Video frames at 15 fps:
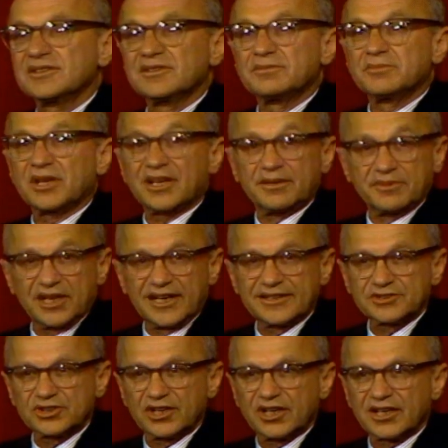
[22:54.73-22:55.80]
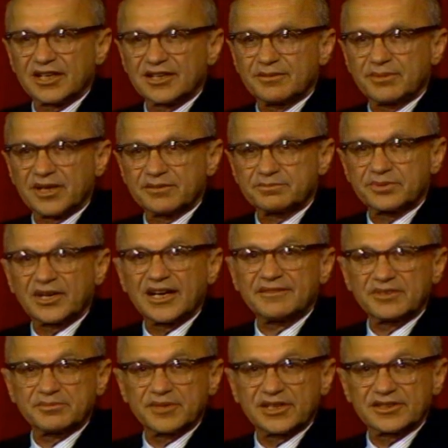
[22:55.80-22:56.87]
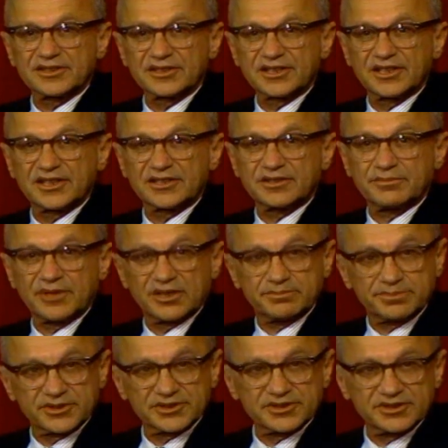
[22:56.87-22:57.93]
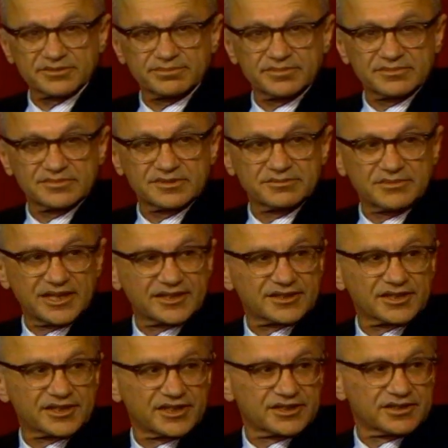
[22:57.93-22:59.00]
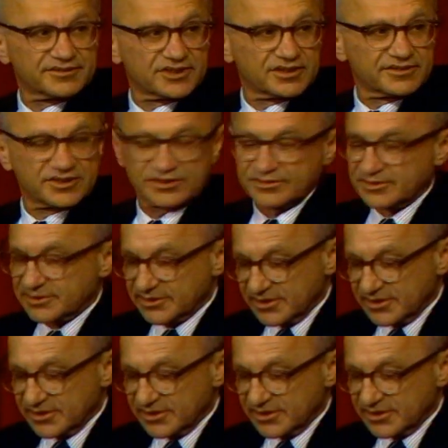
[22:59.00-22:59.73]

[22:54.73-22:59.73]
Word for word: But I'm now talking about private medical care, about person to medical care of individuals.